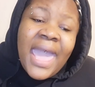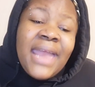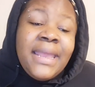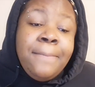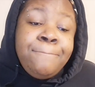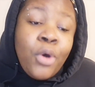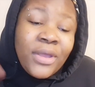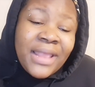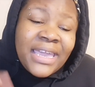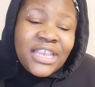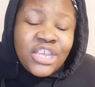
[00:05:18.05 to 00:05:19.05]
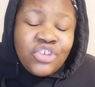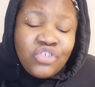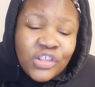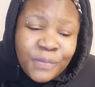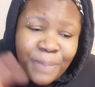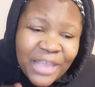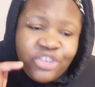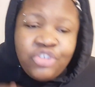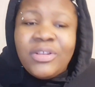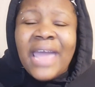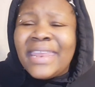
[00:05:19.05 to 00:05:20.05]
Any boy that can
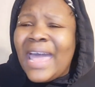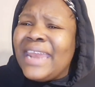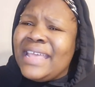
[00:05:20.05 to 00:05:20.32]
disrespect you like that,